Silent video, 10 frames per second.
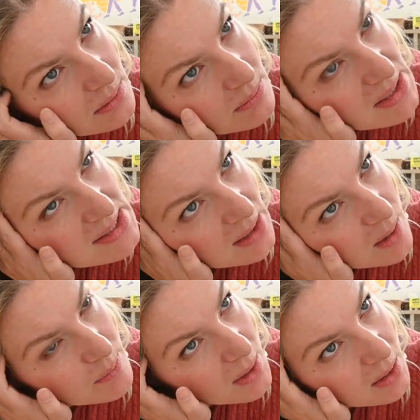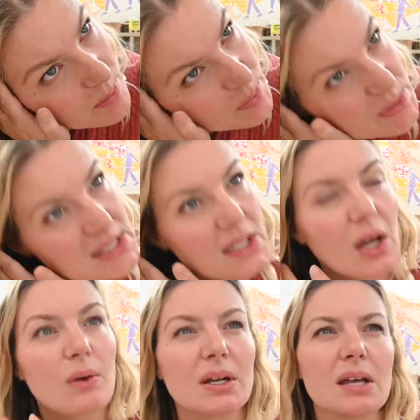messing up a couple weeks
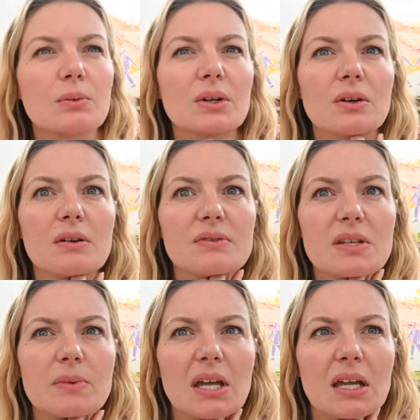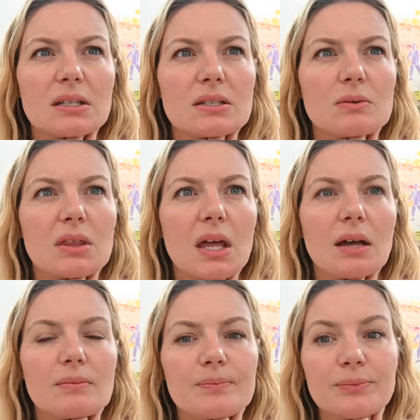ago, and I wonder if something had to do with that.
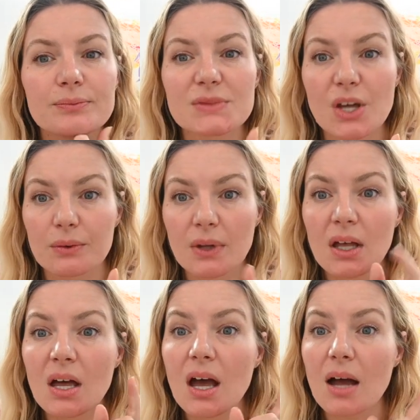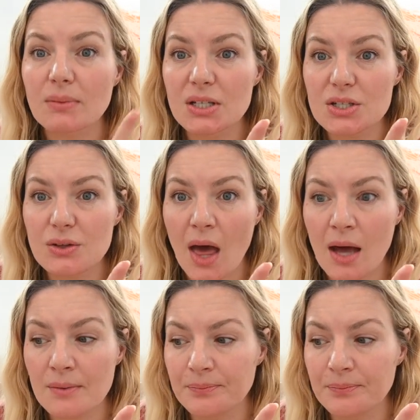So I'm gonna do that.